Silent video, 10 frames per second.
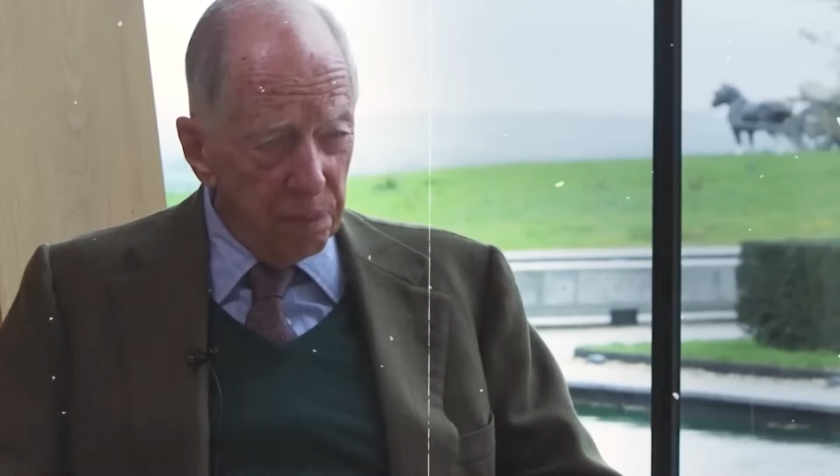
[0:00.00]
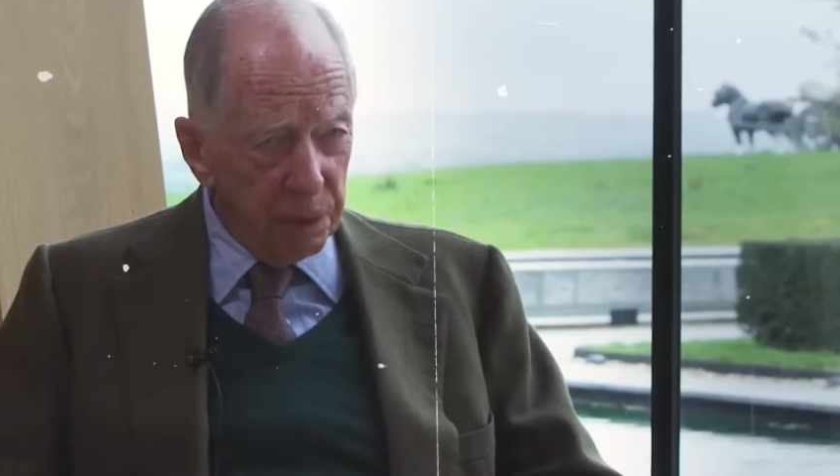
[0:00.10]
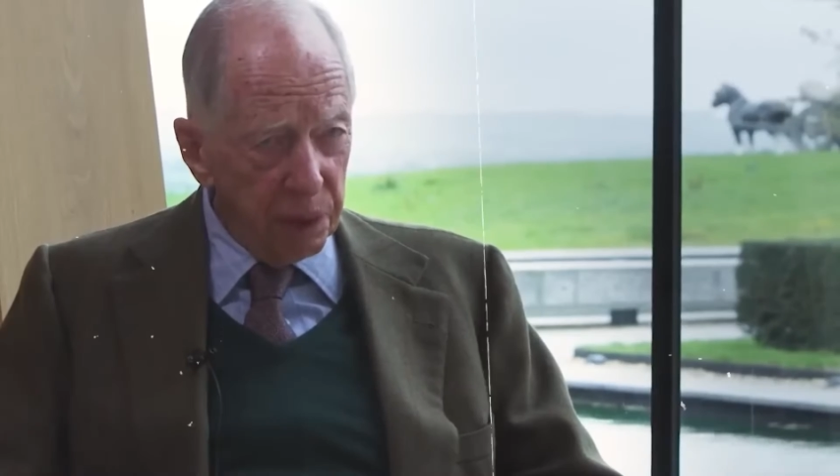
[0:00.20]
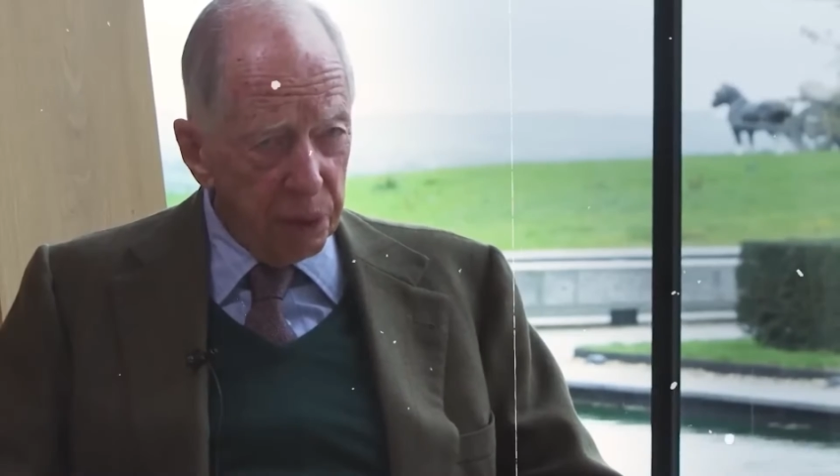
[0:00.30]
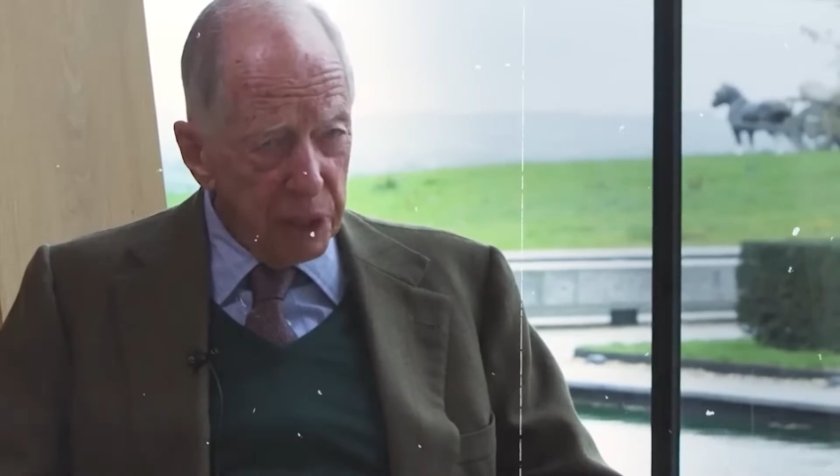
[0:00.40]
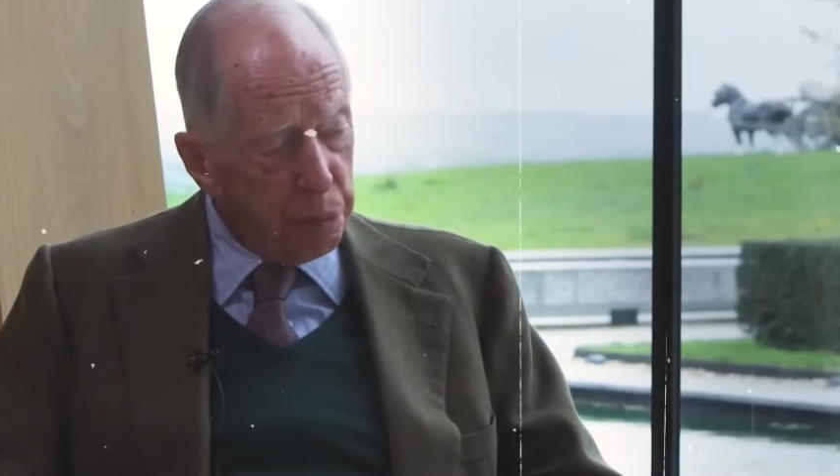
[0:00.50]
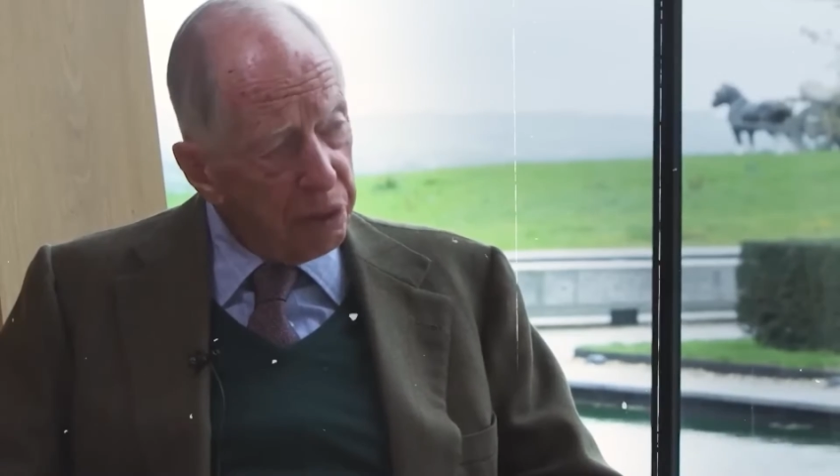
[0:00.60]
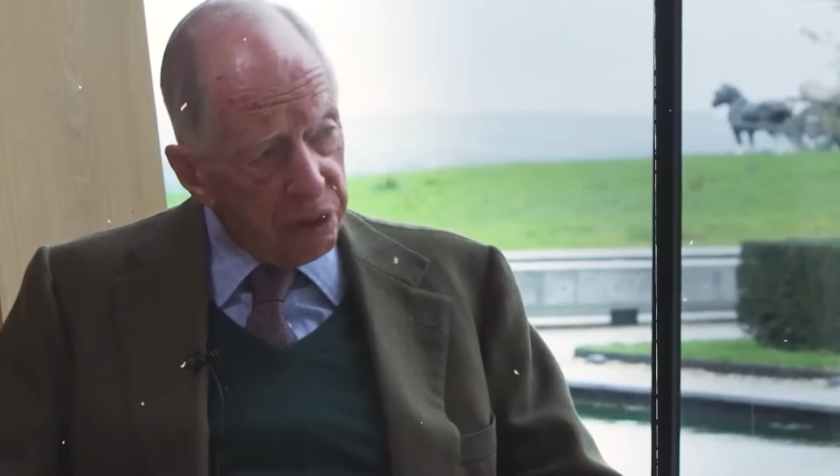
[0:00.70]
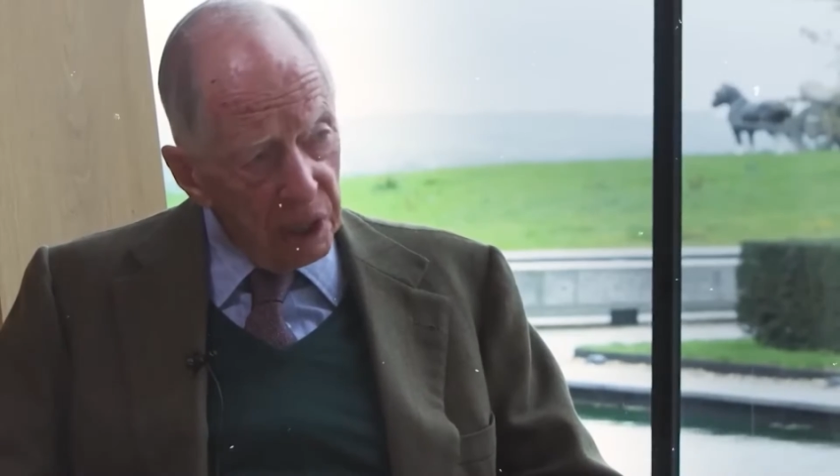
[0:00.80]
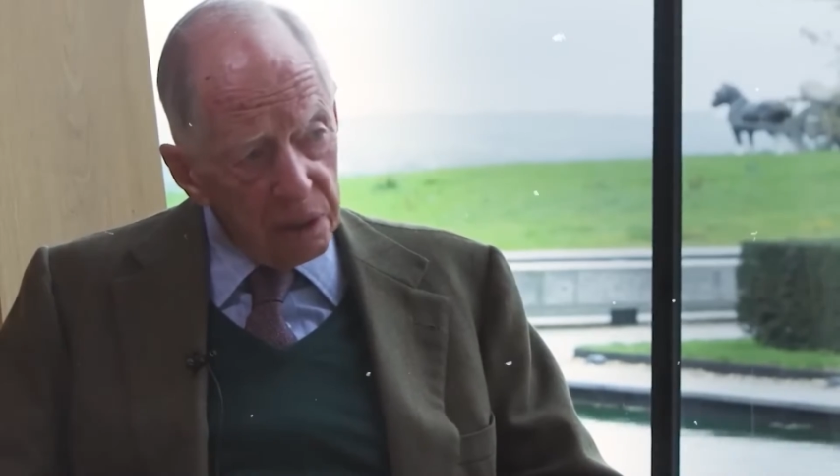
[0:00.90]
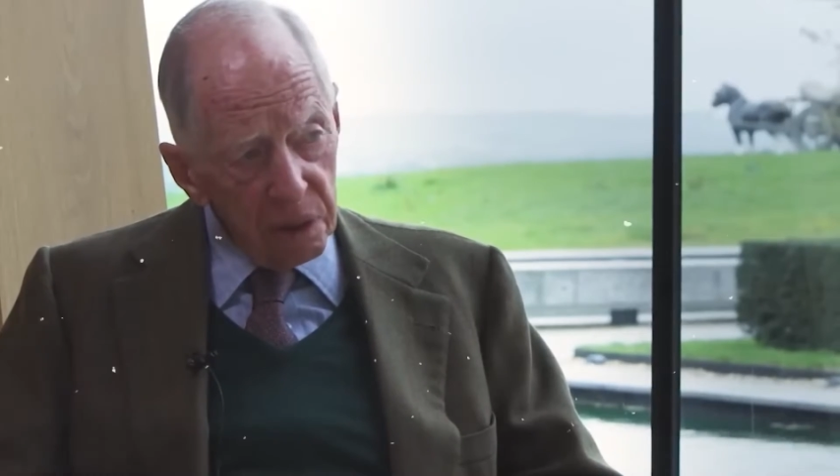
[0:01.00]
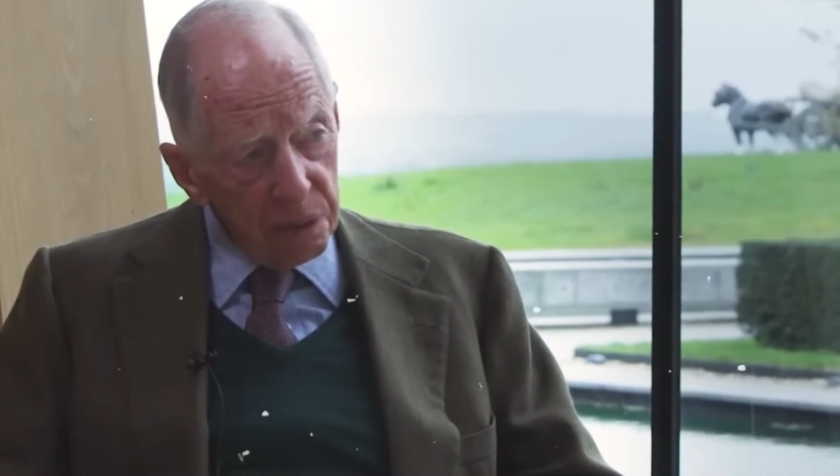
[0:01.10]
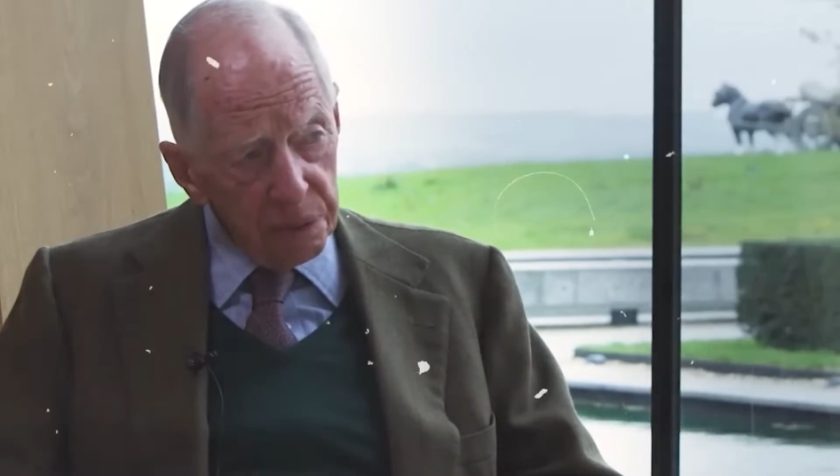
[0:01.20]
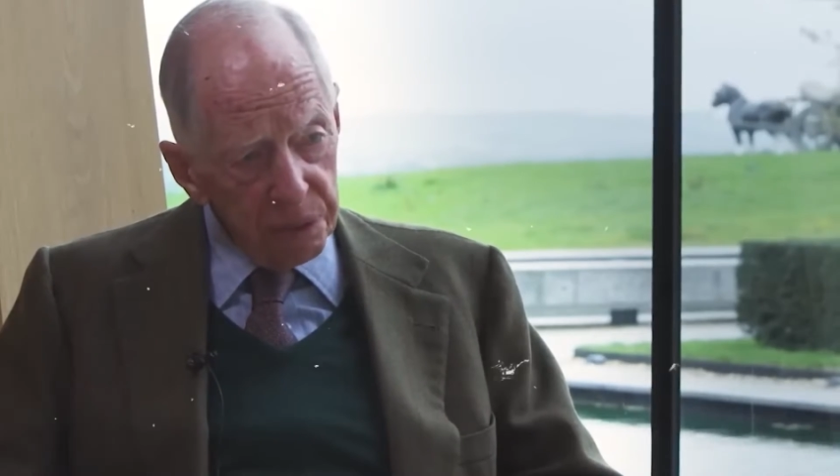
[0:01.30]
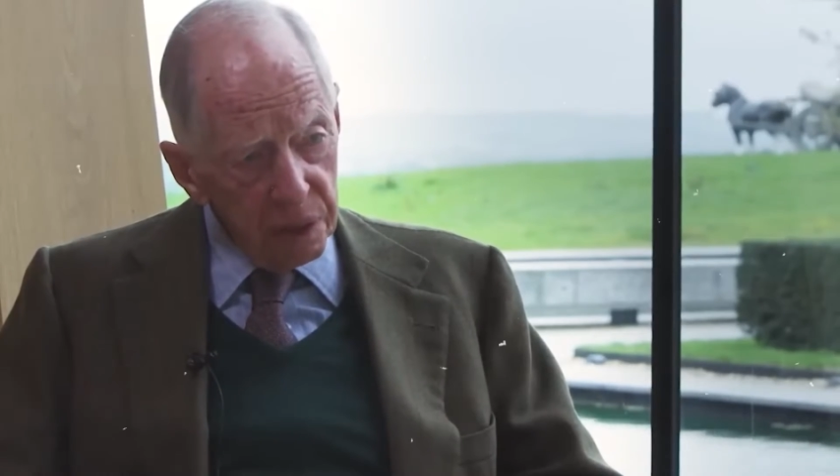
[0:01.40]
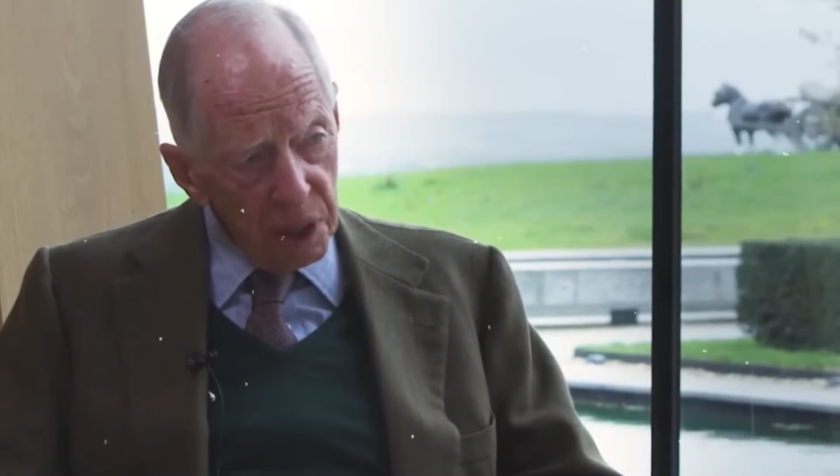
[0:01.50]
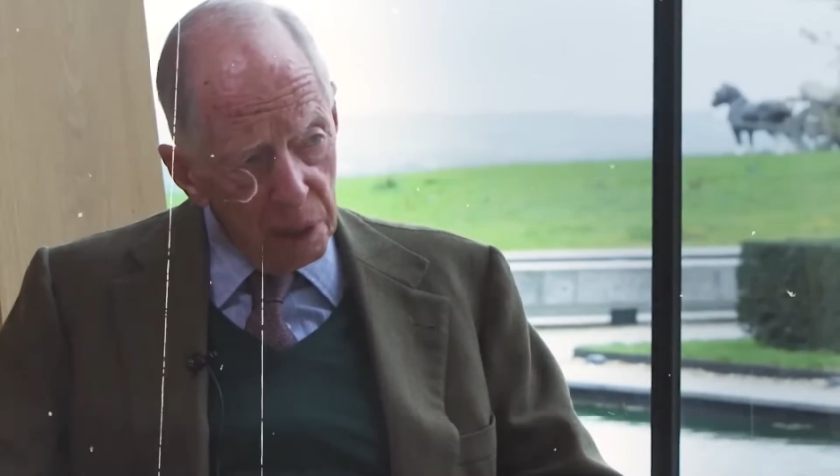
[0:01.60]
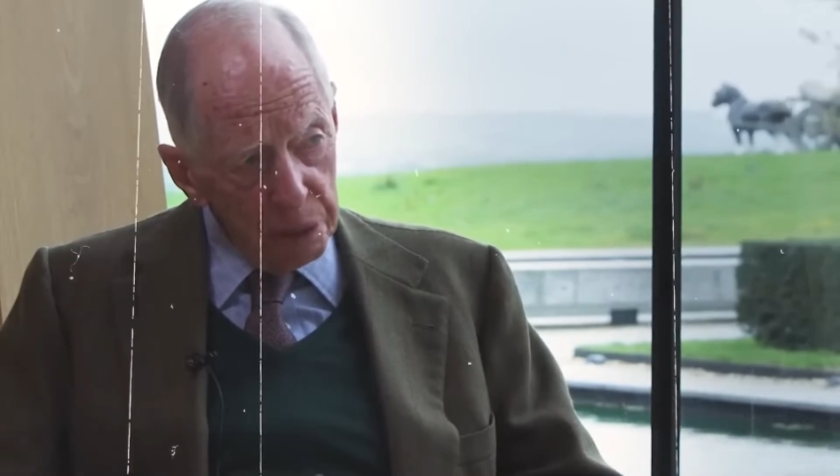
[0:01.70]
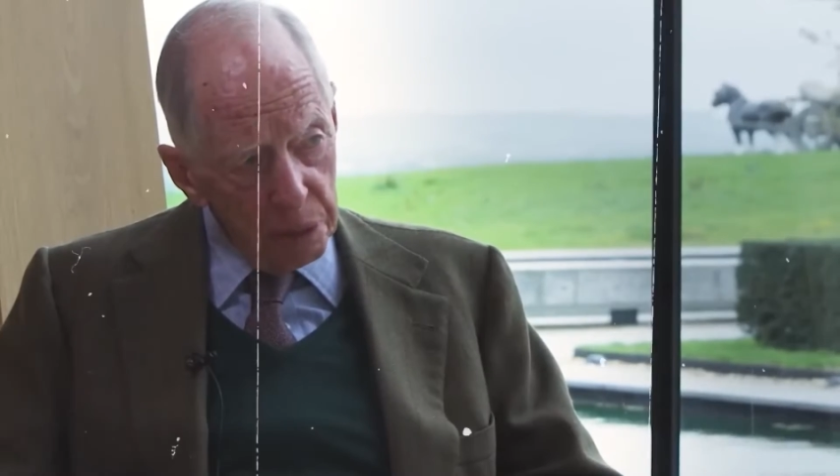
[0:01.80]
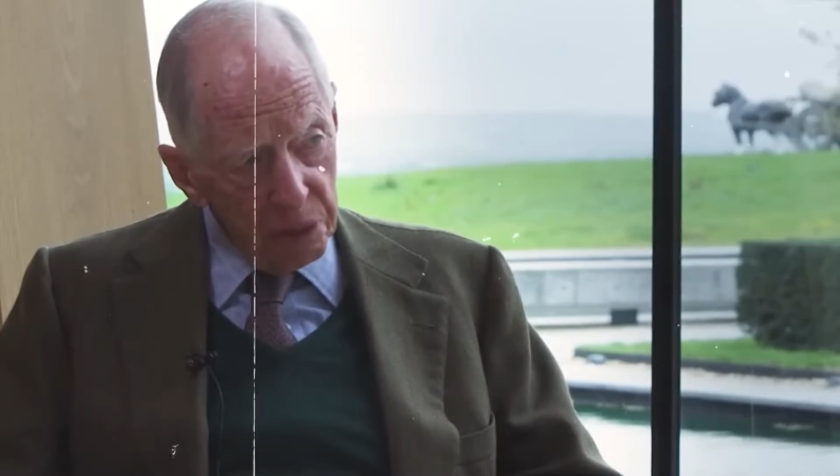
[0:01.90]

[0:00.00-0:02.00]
about here. Well, that's where